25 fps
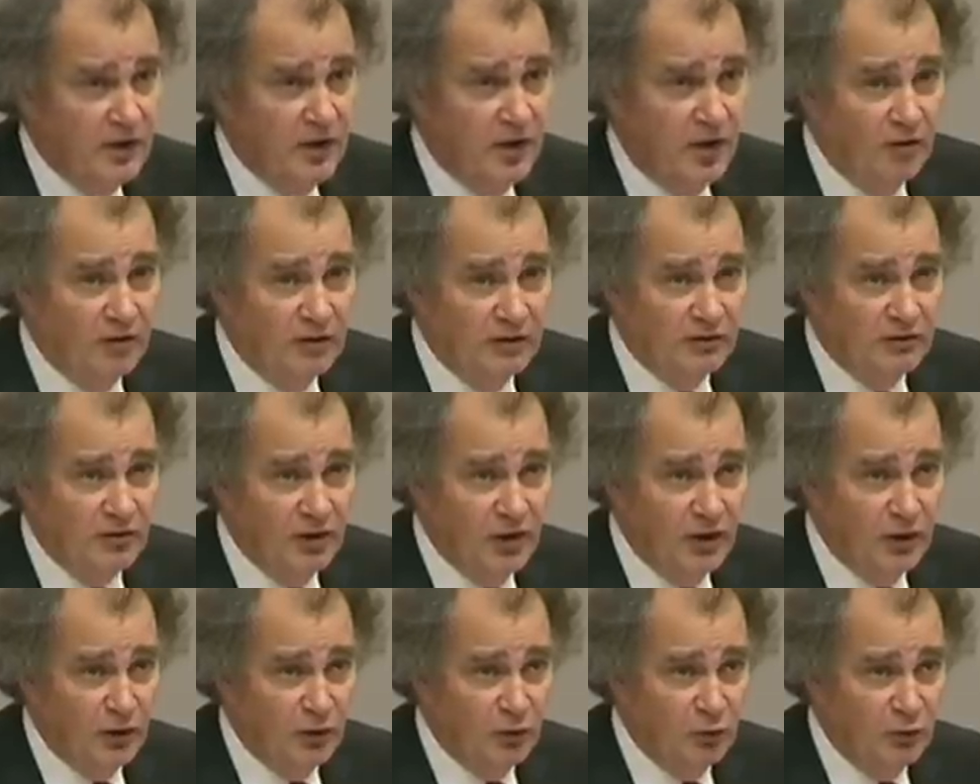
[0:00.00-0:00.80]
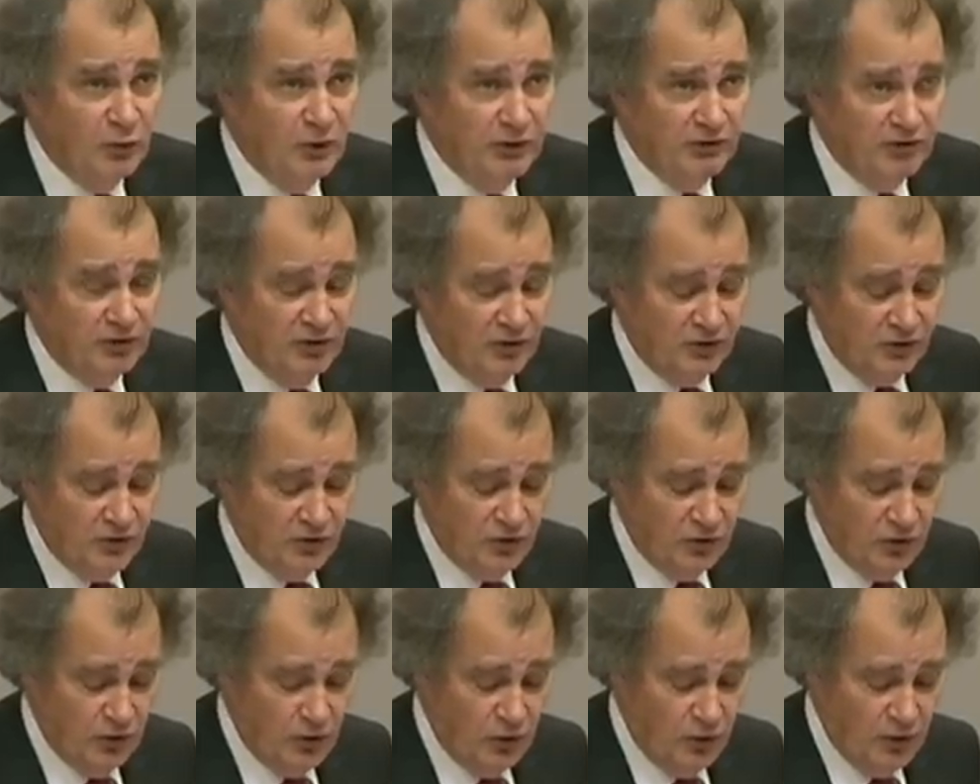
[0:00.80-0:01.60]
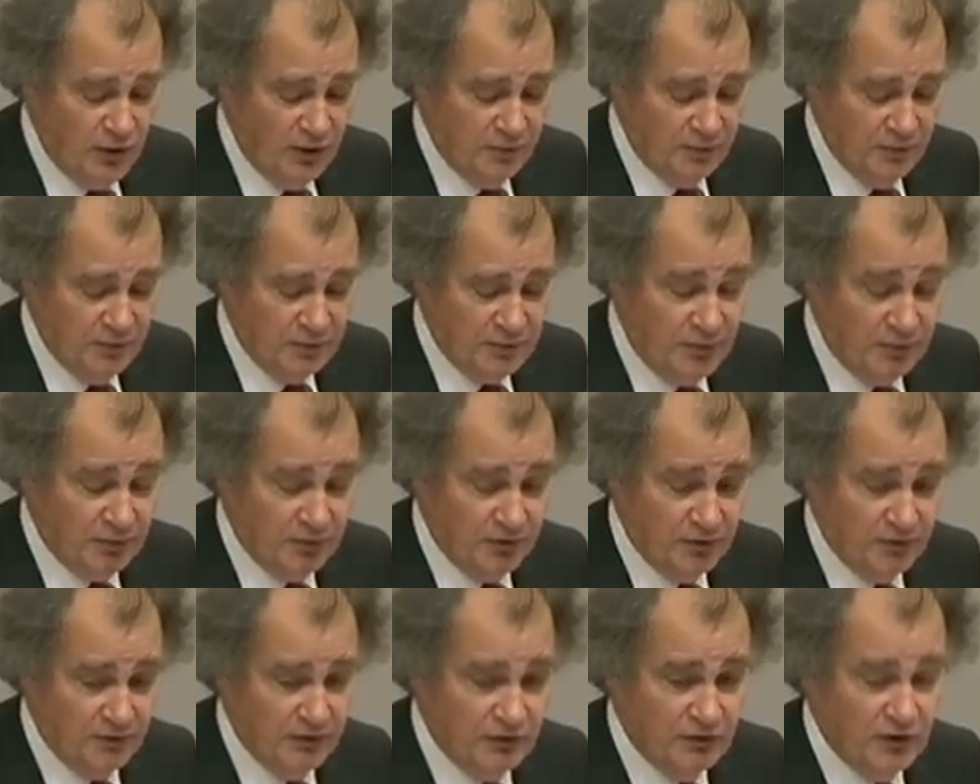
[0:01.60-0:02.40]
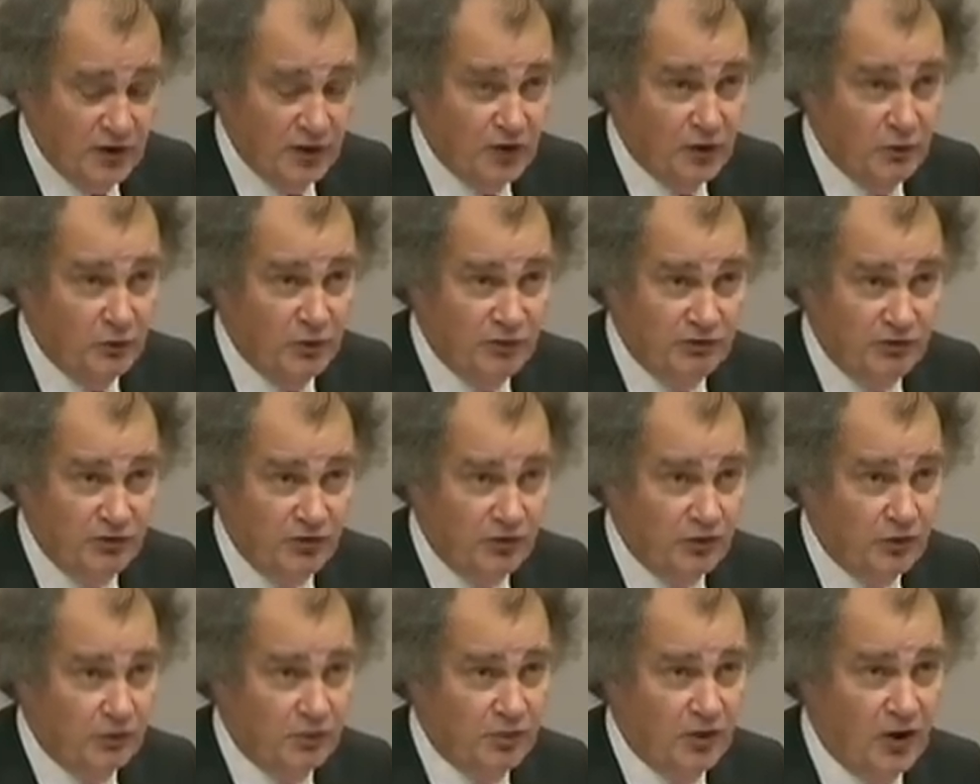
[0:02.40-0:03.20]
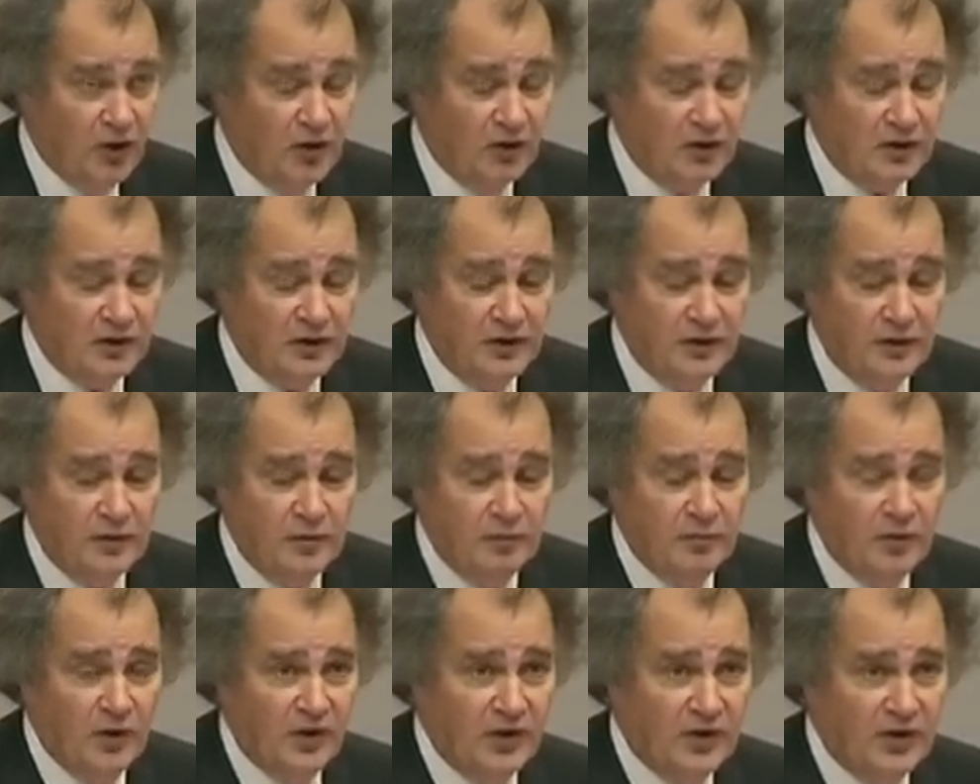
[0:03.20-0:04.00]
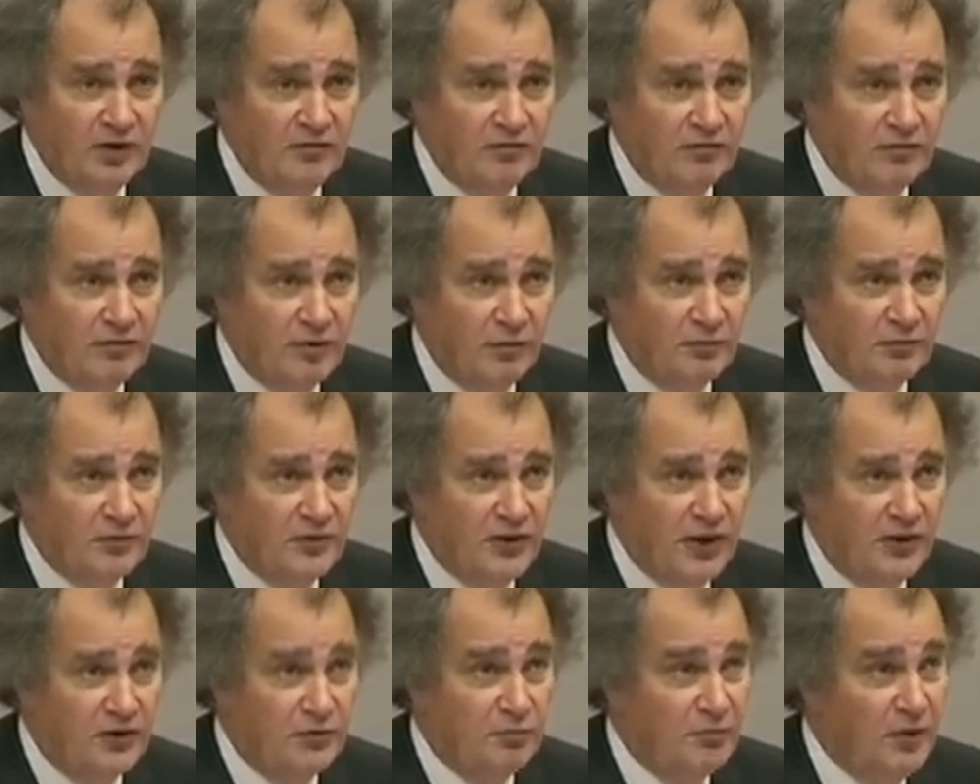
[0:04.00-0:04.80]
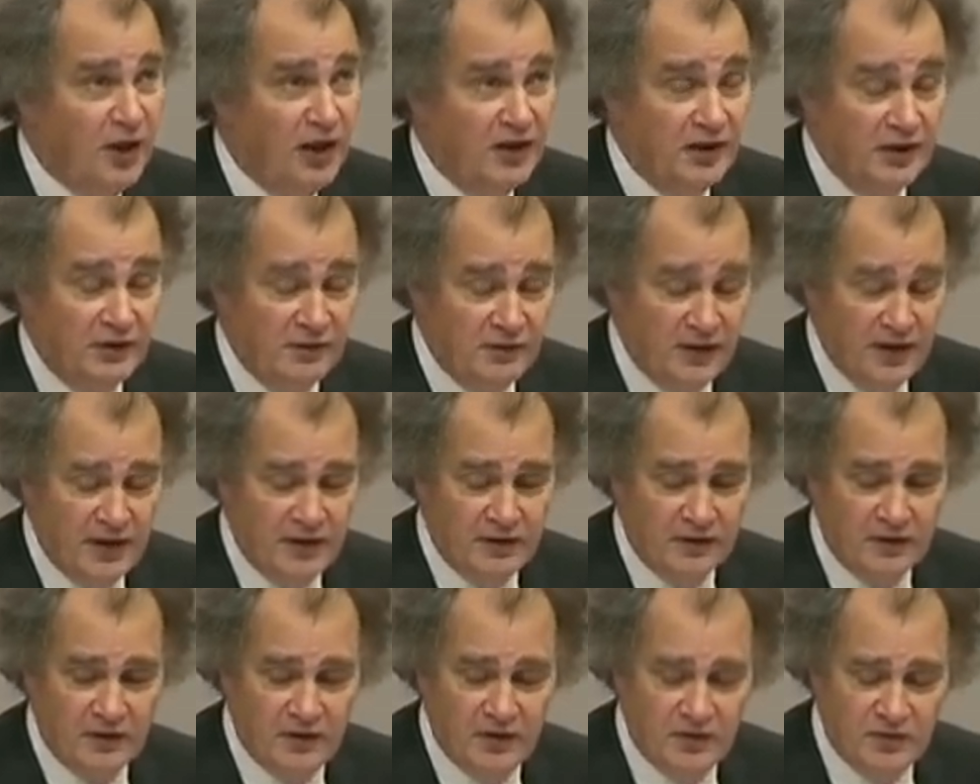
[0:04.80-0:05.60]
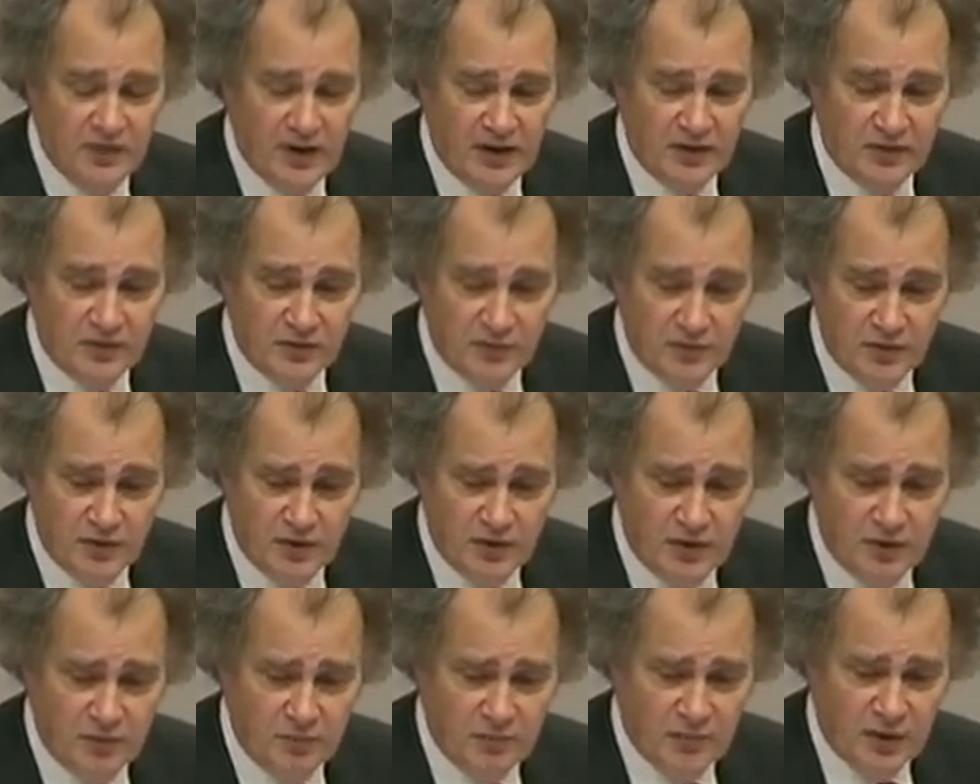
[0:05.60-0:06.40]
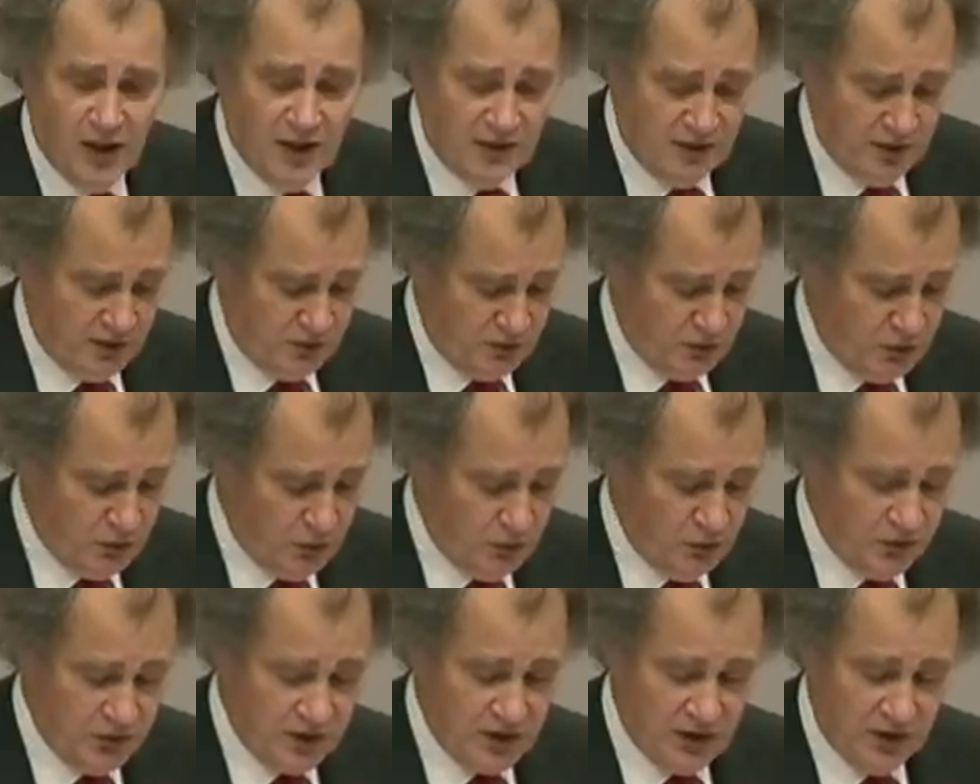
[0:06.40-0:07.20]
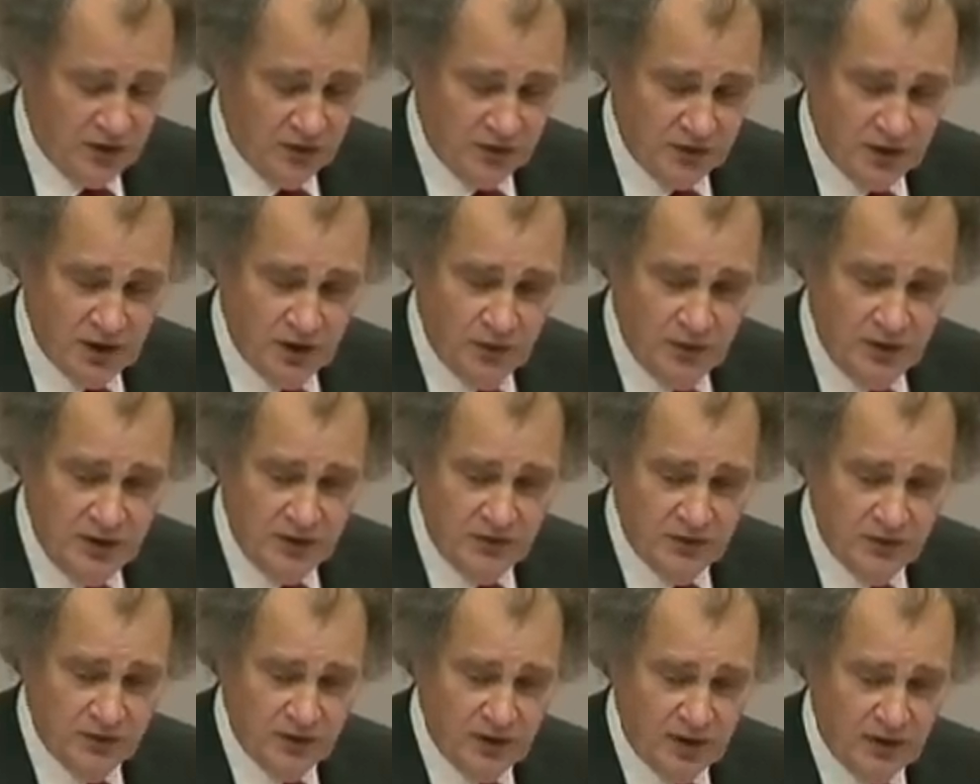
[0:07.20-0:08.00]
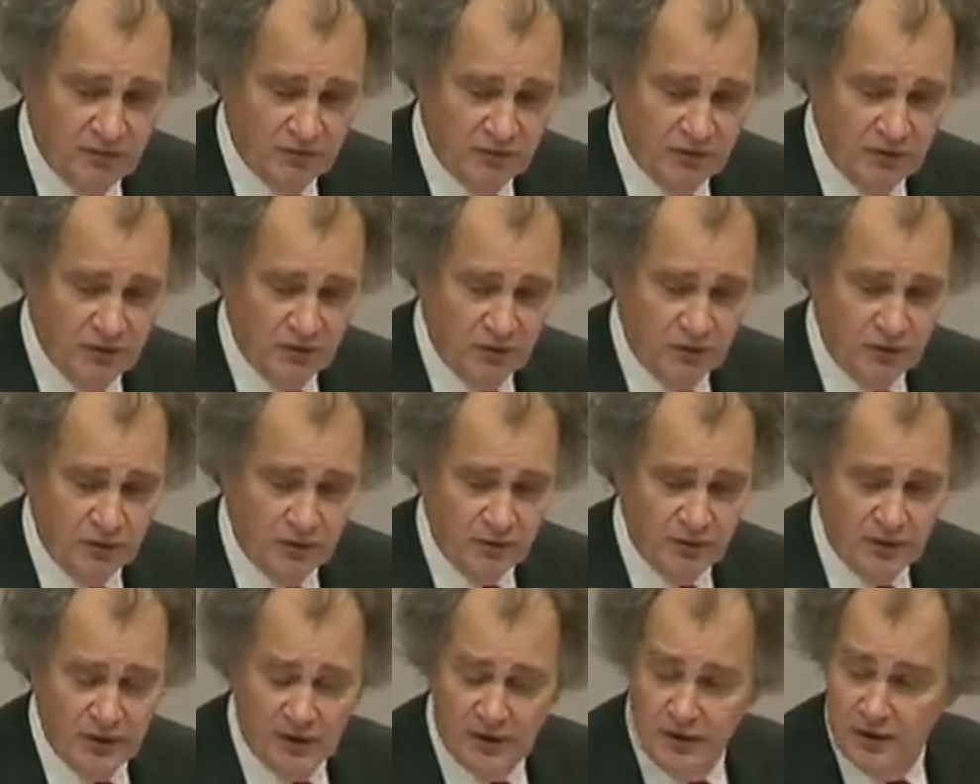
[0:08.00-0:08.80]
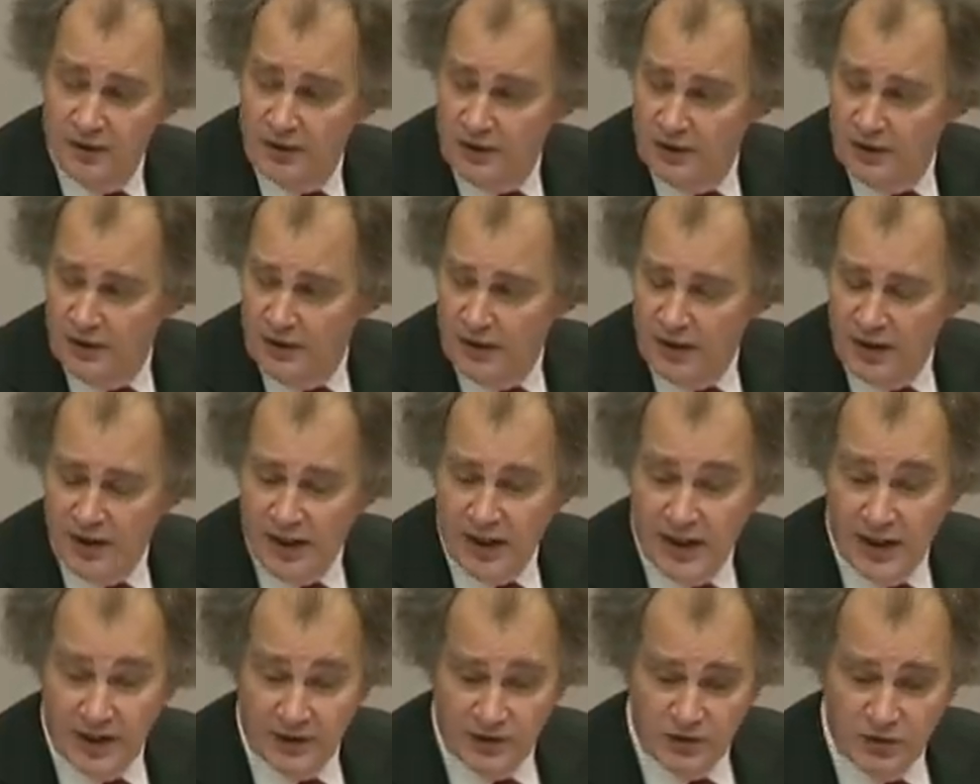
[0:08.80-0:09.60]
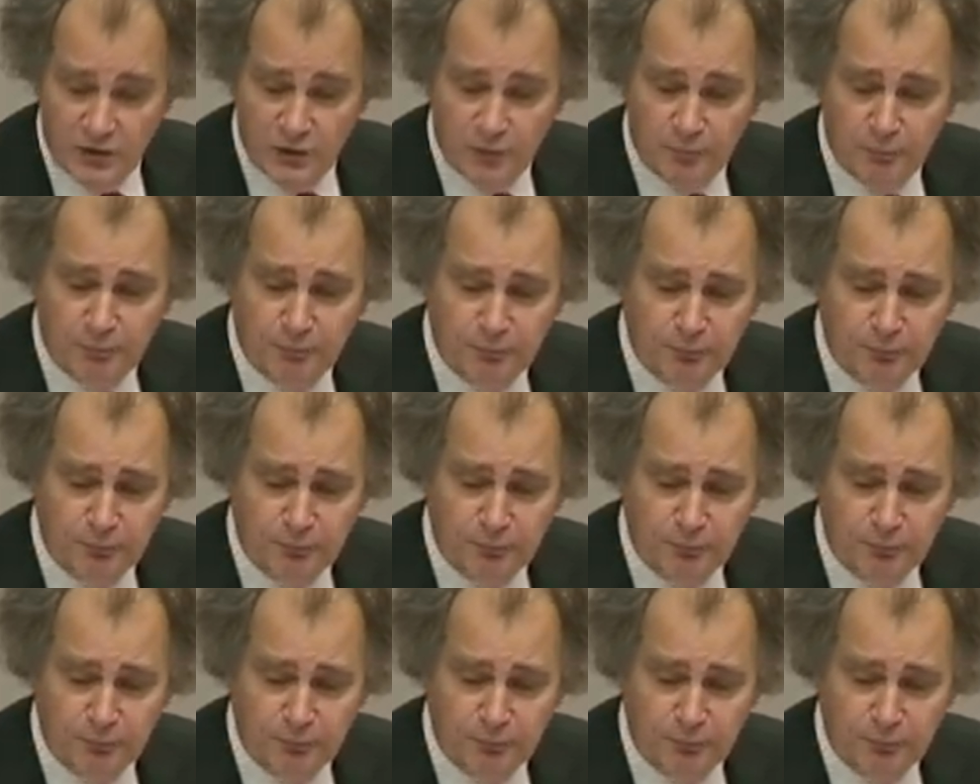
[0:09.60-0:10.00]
of a journal wishes to, um, publisher of a journal wishes to block block it from text mining, then the text mining tools cannot go into that resource. And